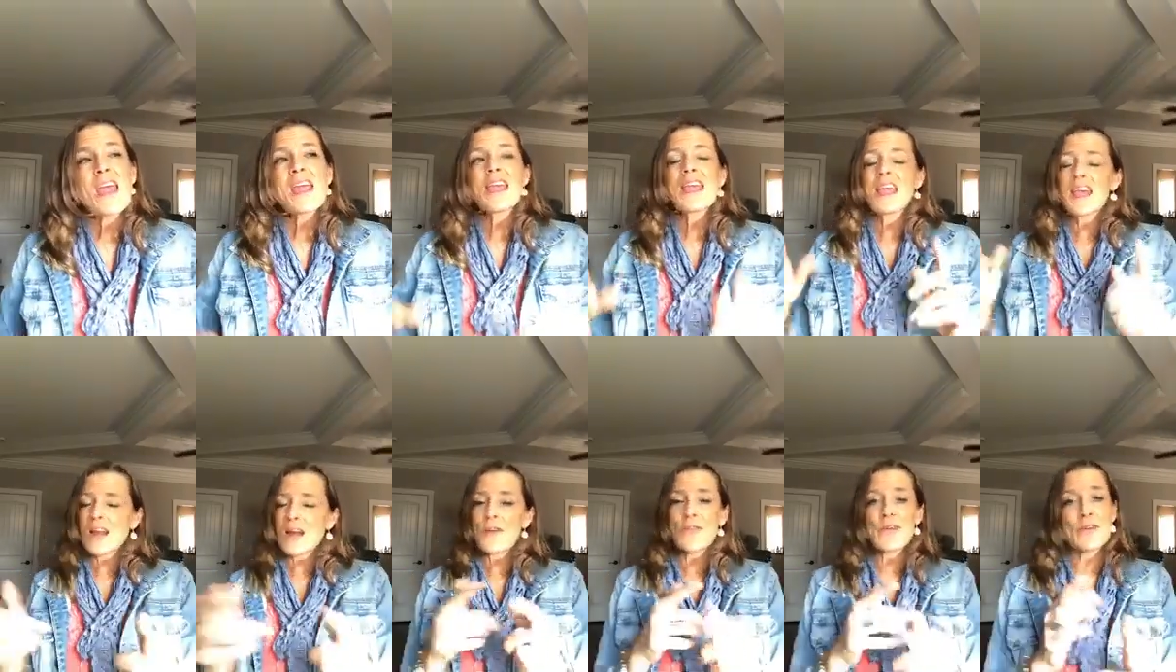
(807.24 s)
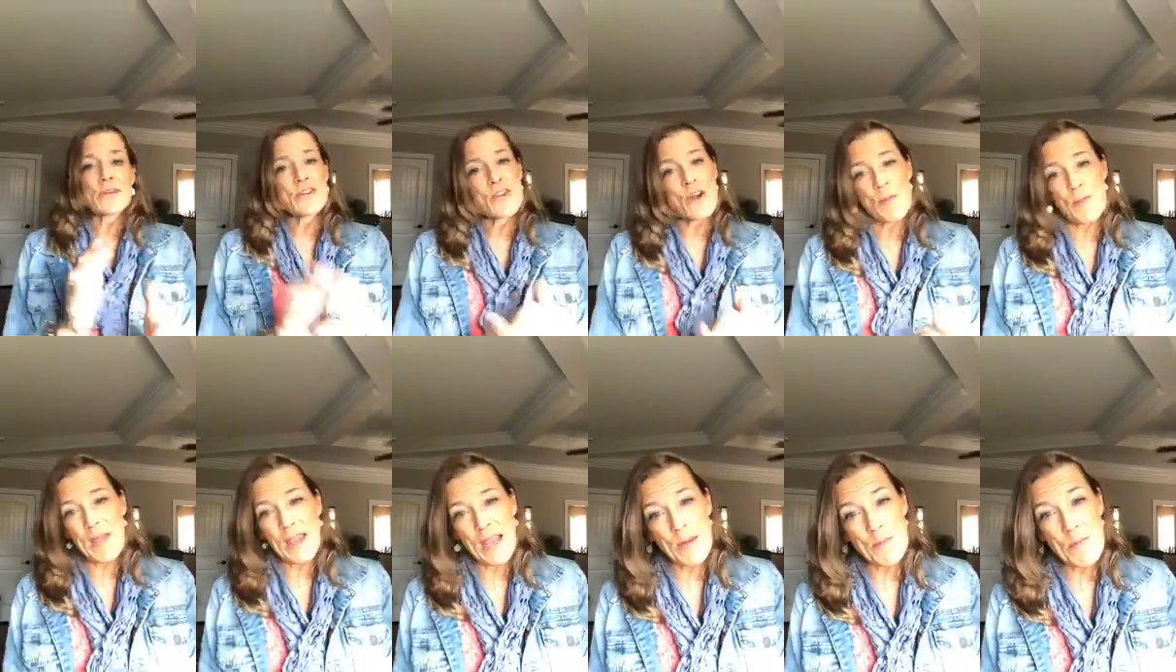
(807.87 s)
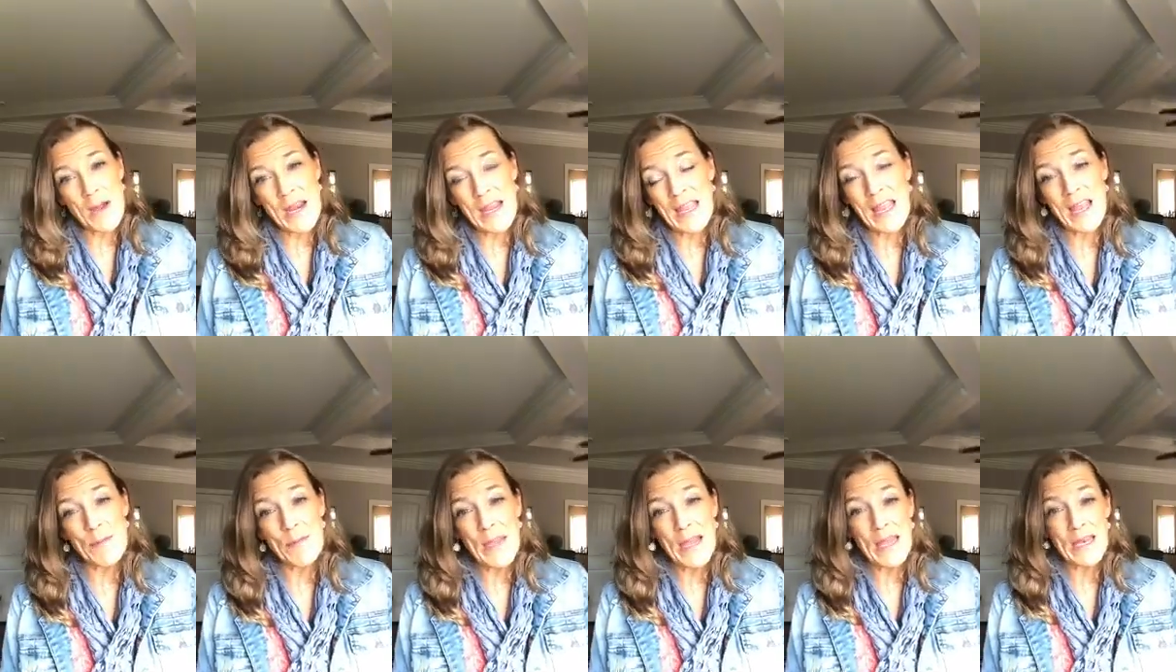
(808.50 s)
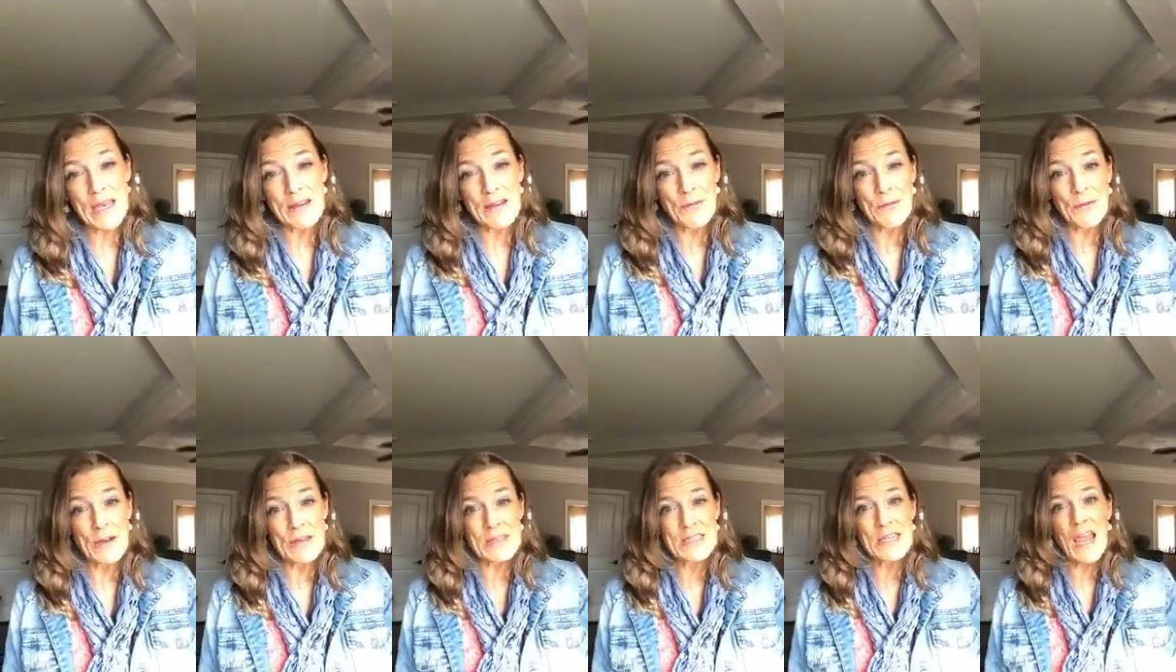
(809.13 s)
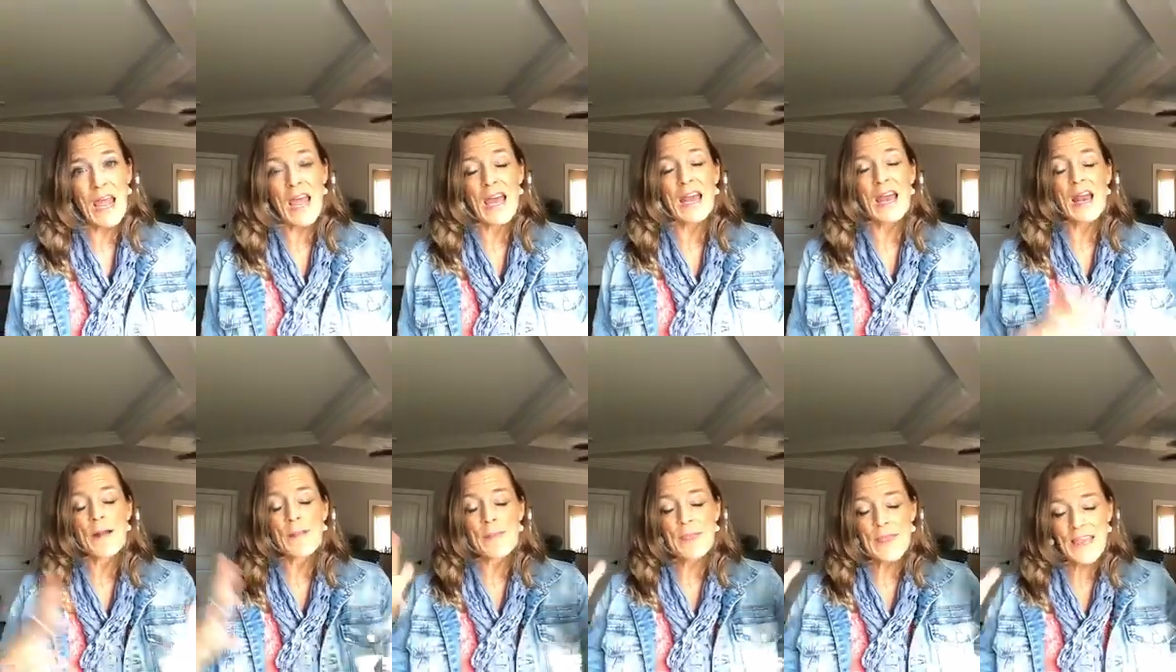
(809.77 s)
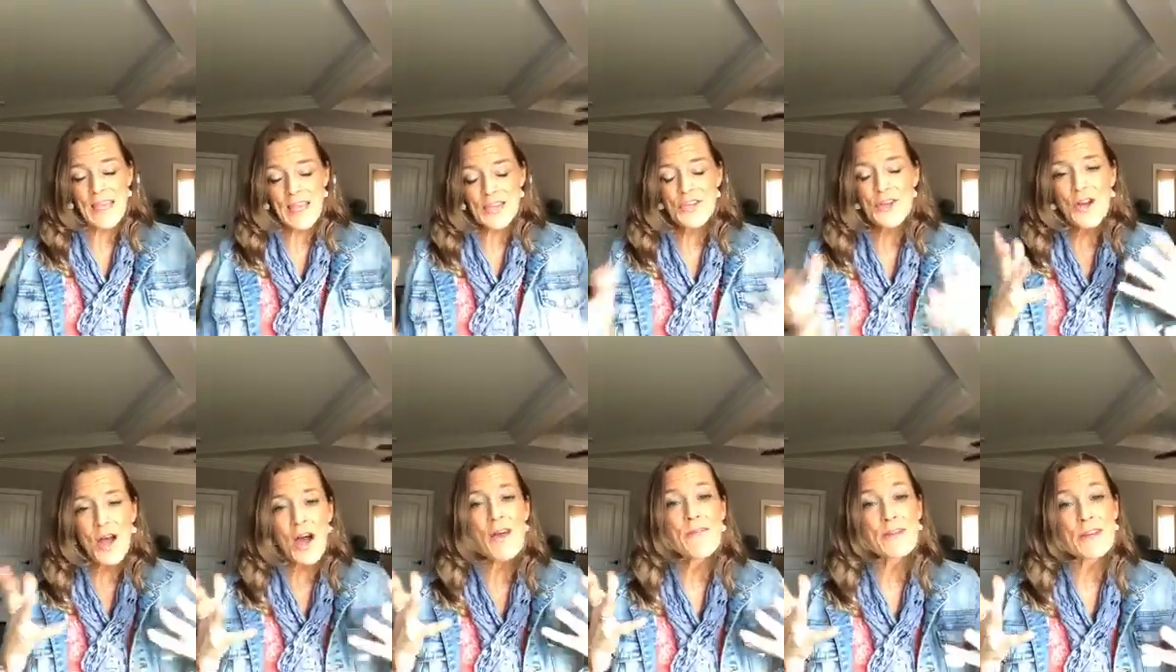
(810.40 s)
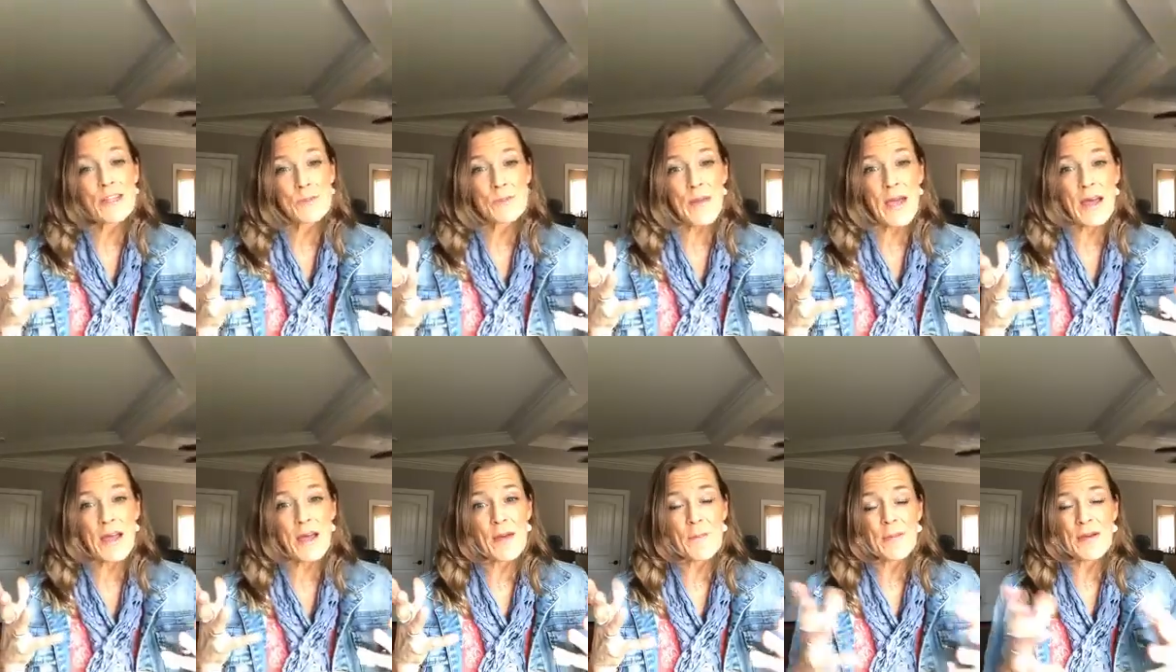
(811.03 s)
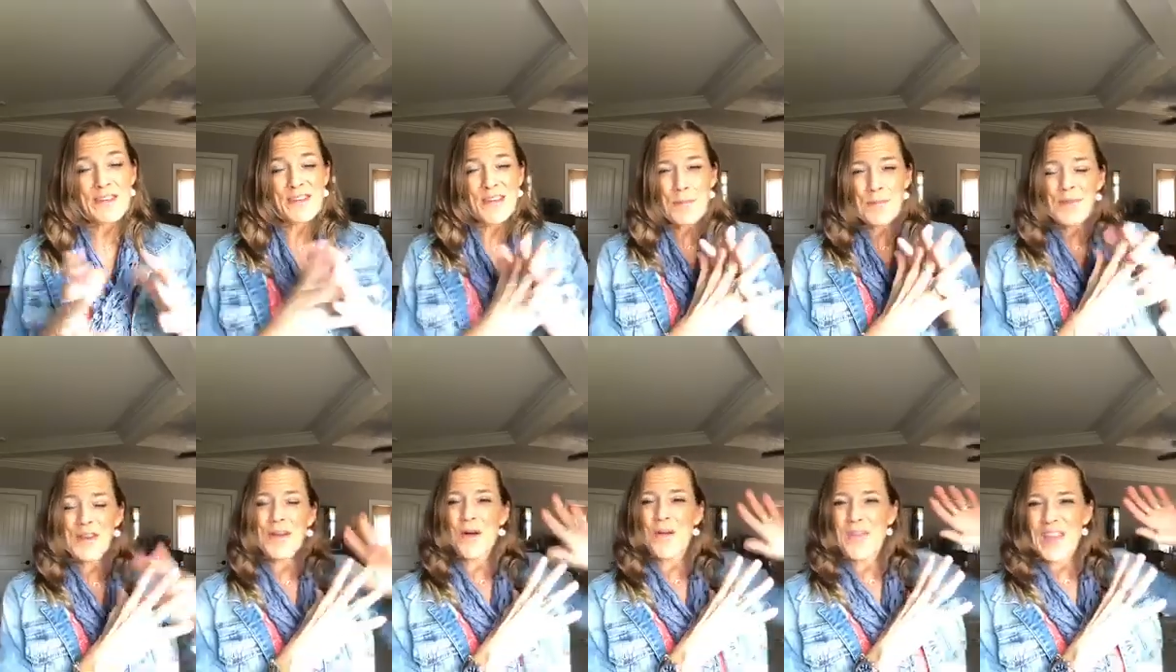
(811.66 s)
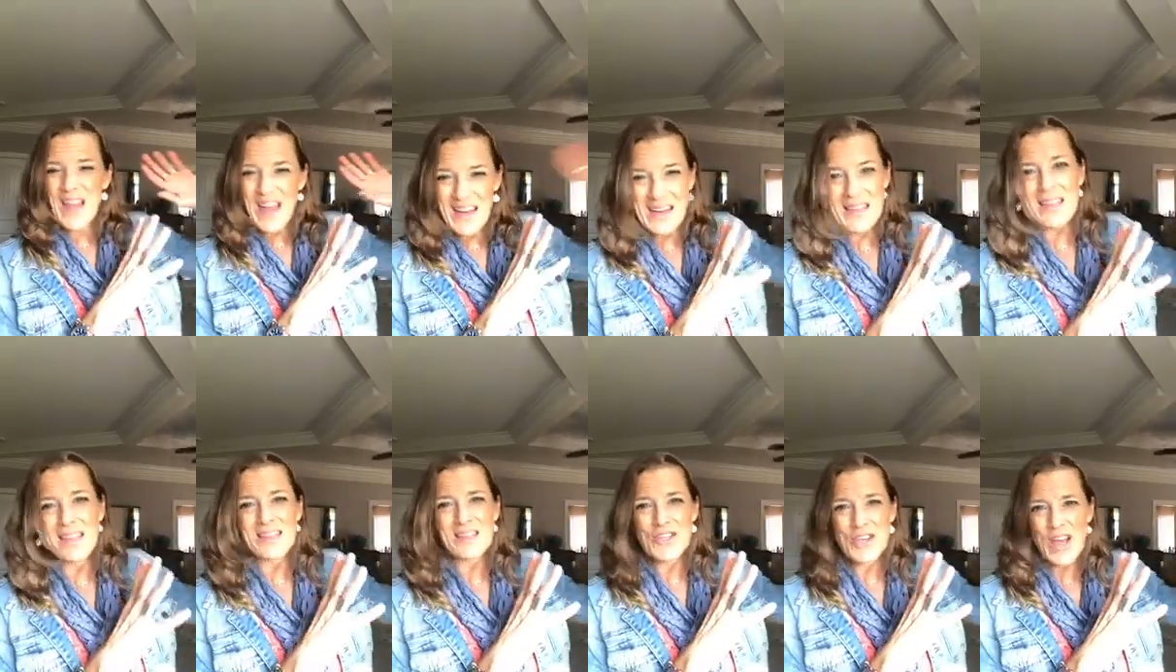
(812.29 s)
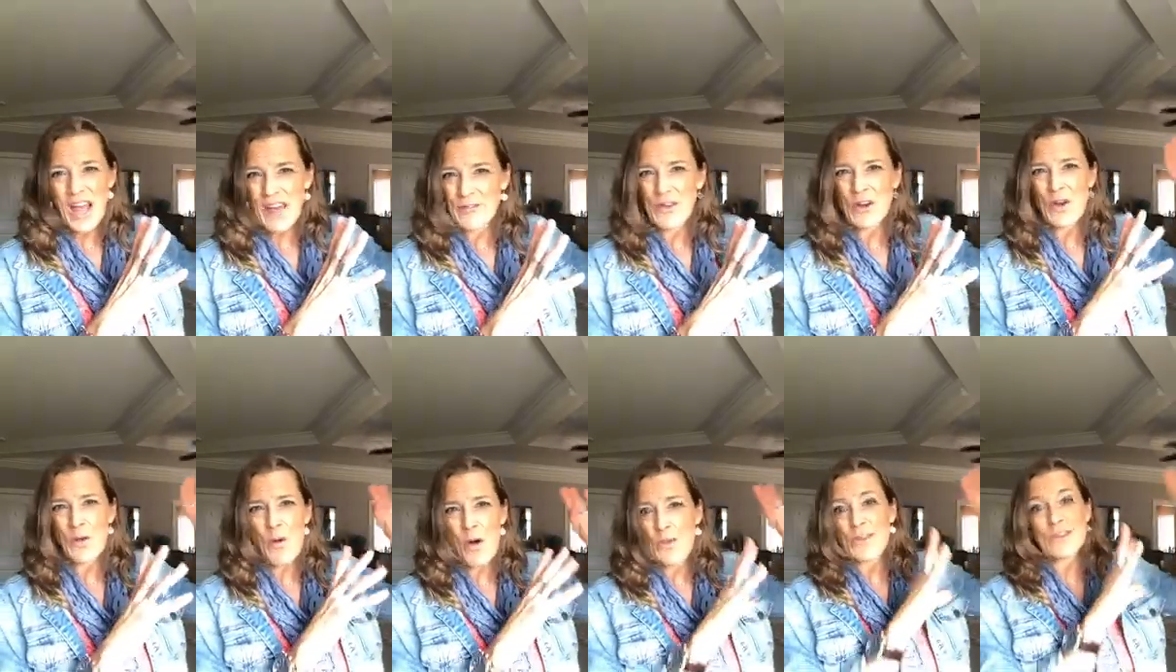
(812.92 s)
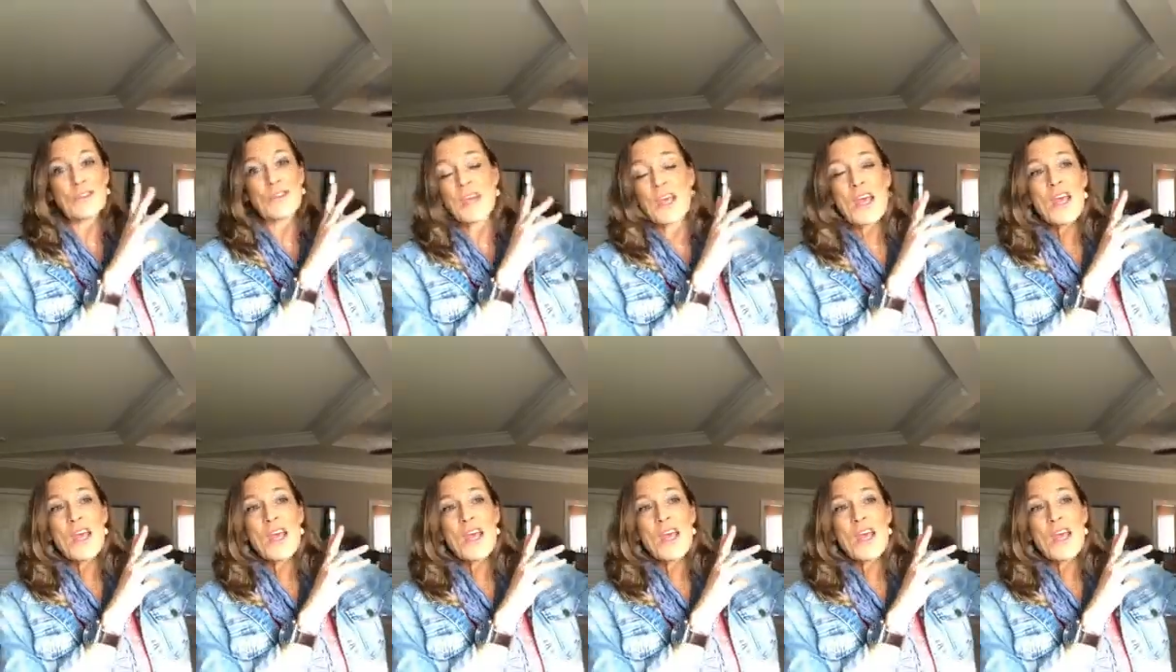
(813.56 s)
get out there and start making money and making a difference, and get your confidence back up by dumping all the ideas that you have to know all this